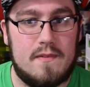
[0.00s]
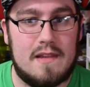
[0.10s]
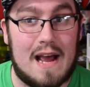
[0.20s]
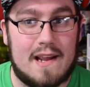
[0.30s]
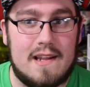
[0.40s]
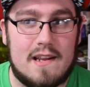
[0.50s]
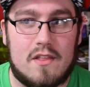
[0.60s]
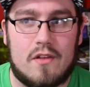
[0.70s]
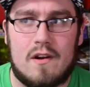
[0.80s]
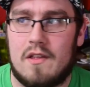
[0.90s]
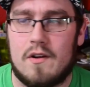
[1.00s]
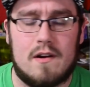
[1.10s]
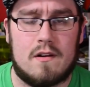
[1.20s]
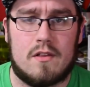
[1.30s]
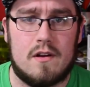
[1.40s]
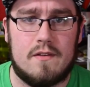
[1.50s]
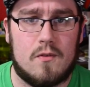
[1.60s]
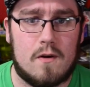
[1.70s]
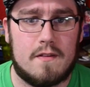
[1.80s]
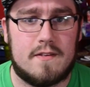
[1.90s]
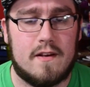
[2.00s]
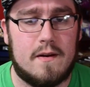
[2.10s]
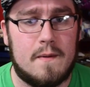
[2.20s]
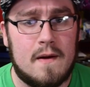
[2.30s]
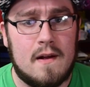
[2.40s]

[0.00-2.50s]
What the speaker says: not getting 33rd or 34th, so,